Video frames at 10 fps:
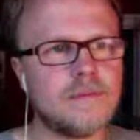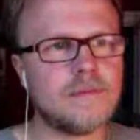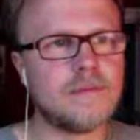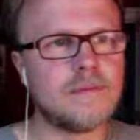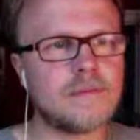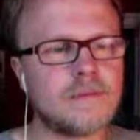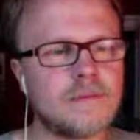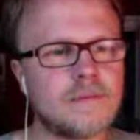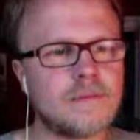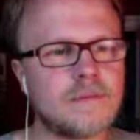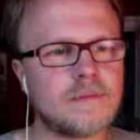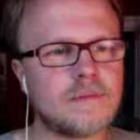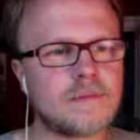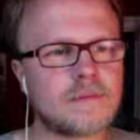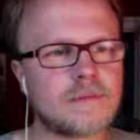
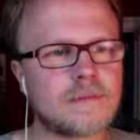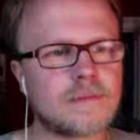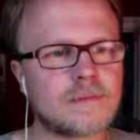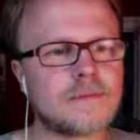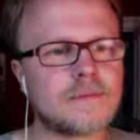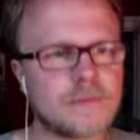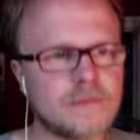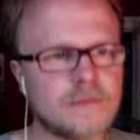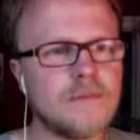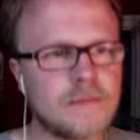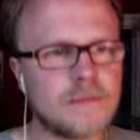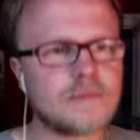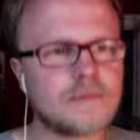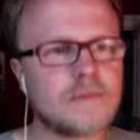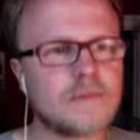
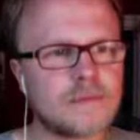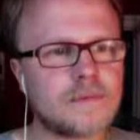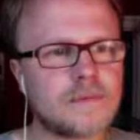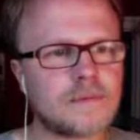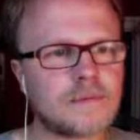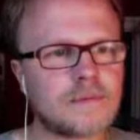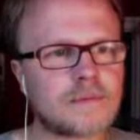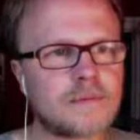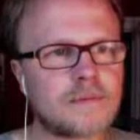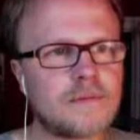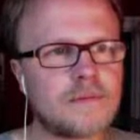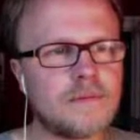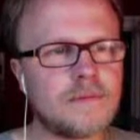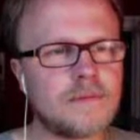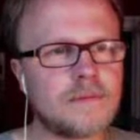
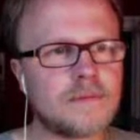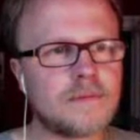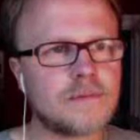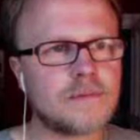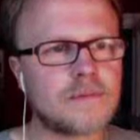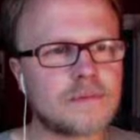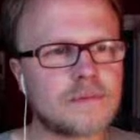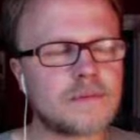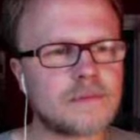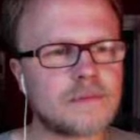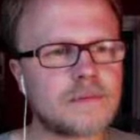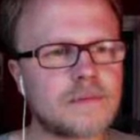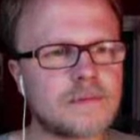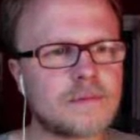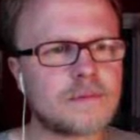
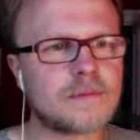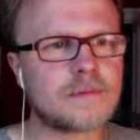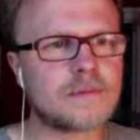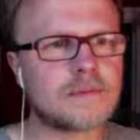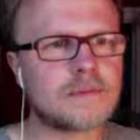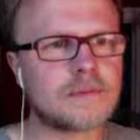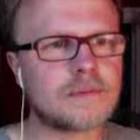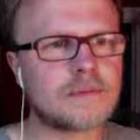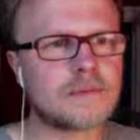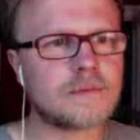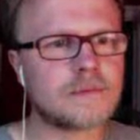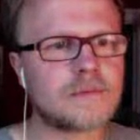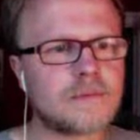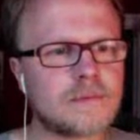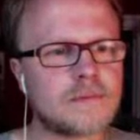
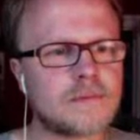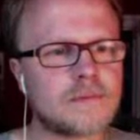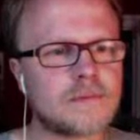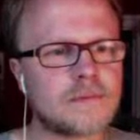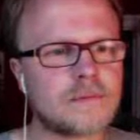No words are spoken by the person on screen.